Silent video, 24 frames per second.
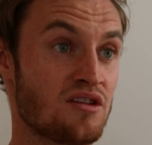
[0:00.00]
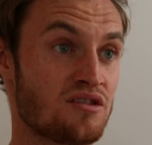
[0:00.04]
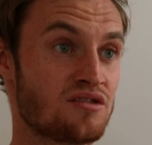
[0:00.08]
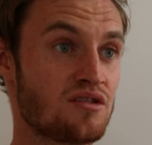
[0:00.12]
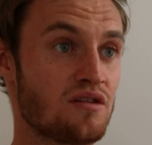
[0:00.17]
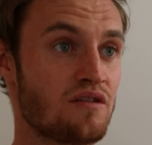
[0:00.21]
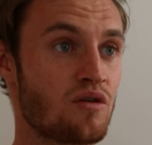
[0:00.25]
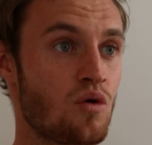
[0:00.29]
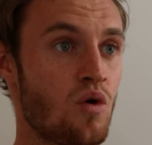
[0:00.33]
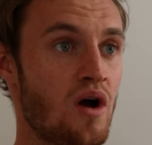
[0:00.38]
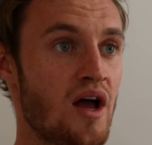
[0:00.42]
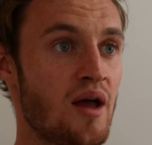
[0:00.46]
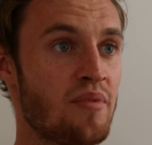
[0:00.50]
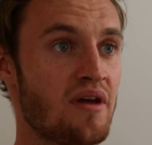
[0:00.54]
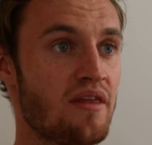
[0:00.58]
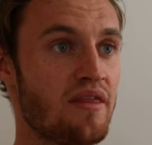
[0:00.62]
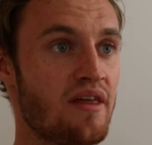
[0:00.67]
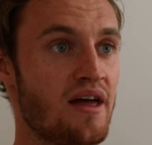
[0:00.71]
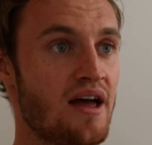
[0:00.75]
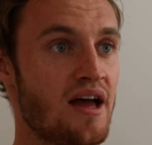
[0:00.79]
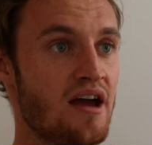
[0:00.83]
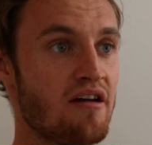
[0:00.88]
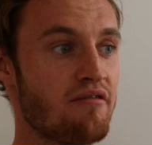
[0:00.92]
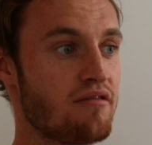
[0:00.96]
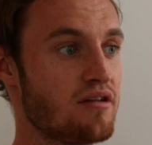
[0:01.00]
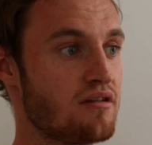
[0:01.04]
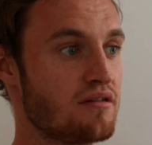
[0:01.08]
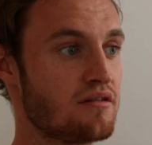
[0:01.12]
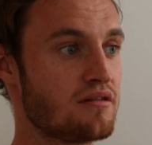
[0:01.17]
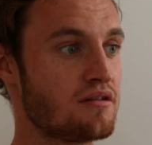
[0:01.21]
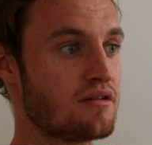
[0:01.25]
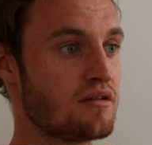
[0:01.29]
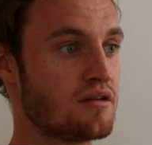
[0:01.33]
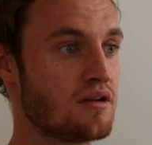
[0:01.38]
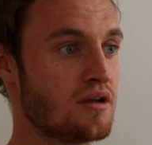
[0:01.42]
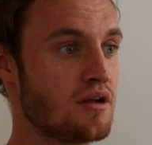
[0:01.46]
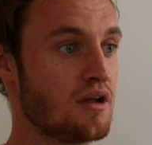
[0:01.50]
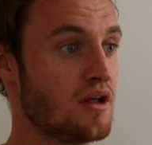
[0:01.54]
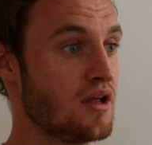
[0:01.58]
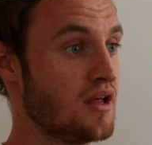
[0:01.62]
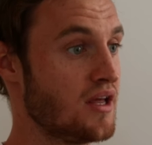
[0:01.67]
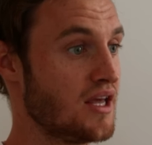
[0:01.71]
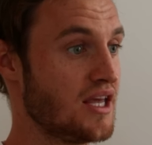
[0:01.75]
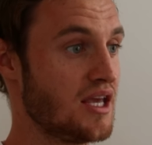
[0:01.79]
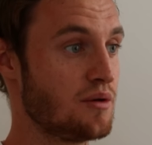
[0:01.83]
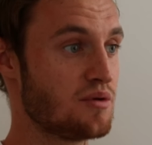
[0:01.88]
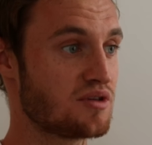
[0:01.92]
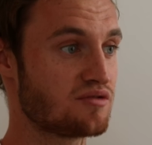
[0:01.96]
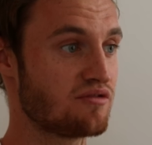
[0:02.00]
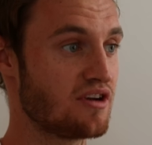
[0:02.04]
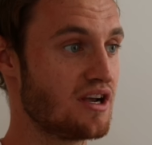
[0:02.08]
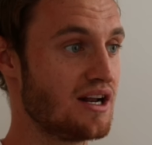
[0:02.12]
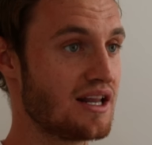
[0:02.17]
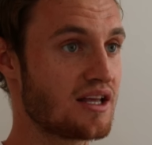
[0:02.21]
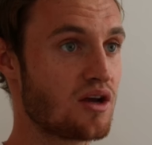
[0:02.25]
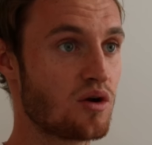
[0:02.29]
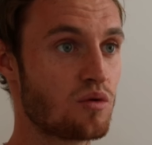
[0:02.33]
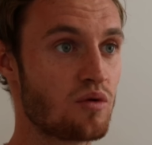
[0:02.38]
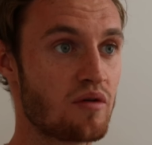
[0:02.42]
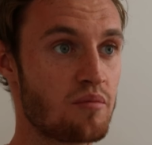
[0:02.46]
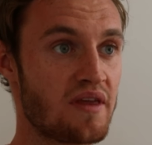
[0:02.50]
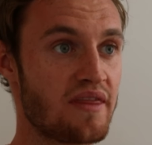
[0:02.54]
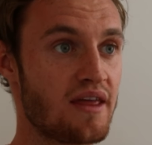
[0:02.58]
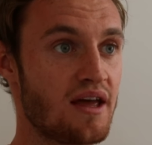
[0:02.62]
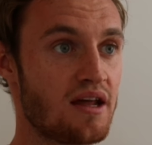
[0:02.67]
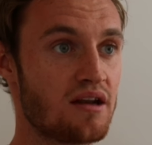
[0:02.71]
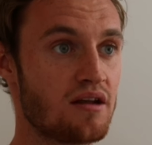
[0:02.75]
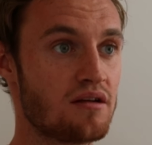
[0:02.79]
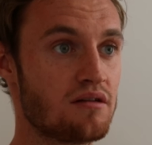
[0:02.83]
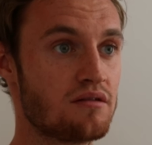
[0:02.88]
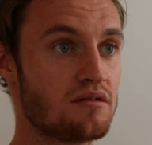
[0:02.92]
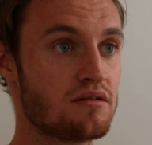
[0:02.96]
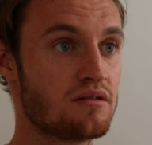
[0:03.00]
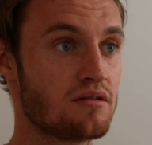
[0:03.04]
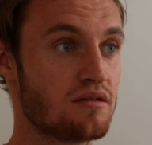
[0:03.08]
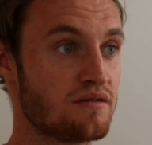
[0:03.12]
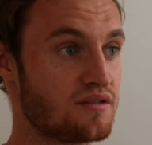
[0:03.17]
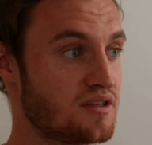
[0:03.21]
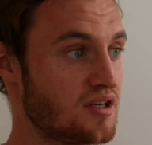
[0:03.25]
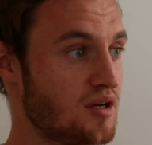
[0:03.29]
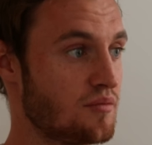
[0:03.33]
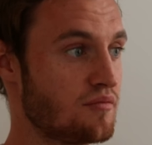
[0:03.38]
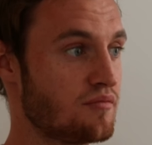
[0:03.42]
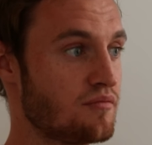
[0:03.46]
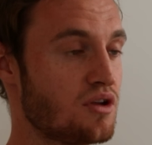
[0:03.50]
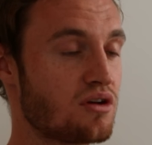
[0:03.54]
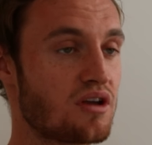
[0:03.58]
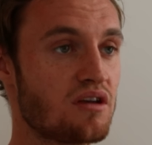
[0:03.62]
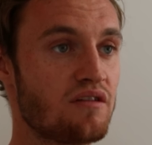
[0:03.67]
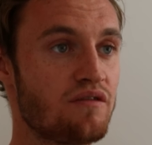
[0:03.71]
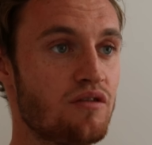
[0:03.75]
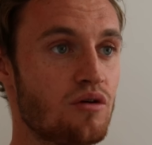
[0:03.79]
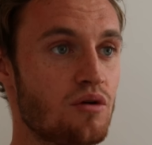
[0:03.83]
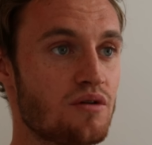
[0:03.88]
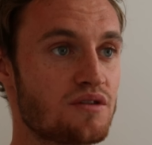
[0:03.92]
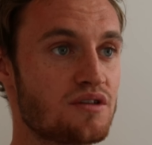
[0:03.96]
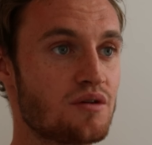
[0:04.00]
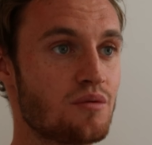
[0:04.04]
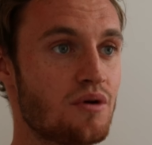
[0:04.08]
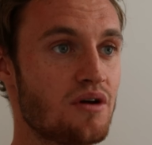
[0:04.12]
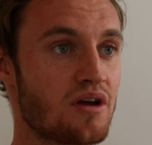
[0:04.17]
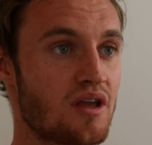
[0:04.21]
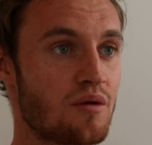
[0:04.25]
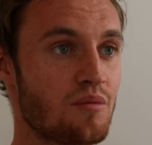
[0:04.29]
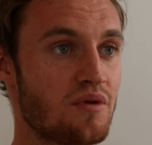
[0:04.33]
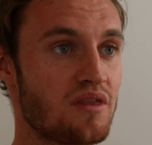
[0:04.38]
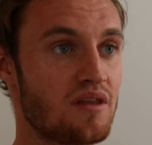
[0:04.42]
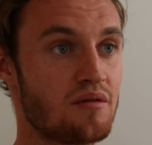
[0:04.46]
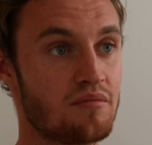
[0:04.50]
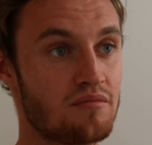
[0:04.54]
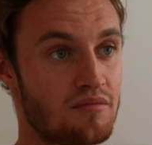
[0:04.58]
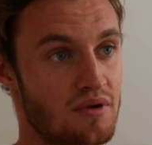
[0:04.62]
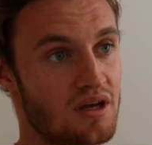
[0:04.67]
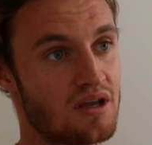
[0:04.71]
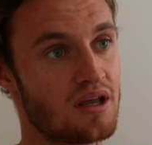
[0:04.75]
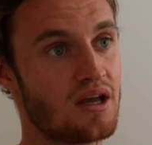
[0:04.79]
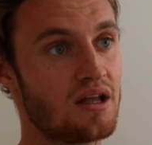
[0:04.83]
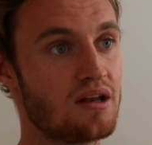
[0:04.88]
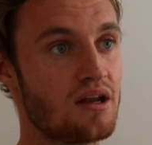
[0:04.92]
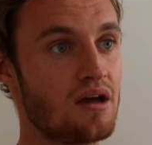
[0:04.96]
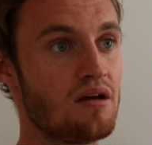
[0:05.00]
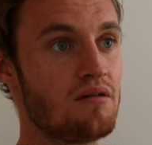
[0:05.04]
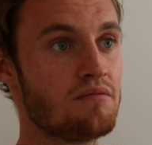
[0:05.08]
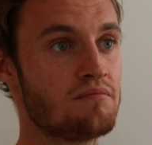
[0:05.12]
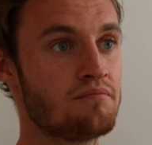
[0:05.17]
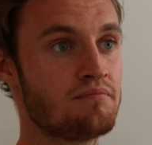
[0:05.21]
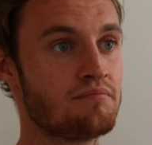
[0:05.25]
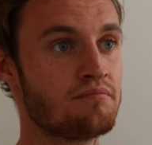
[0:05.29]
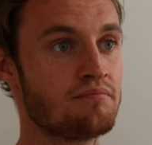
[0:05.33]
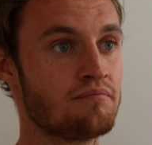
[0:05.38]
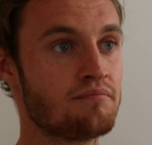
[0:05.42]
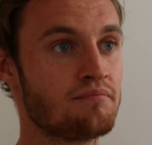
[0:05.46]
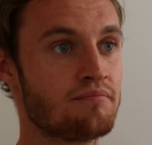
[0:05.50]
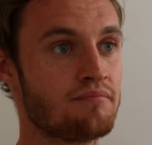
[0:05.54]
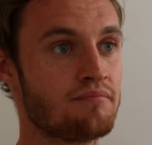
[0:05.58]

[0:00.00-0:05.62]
stuff quite a bit there. And he was really good with me then, and obviously I'm looking forward to working with him again now.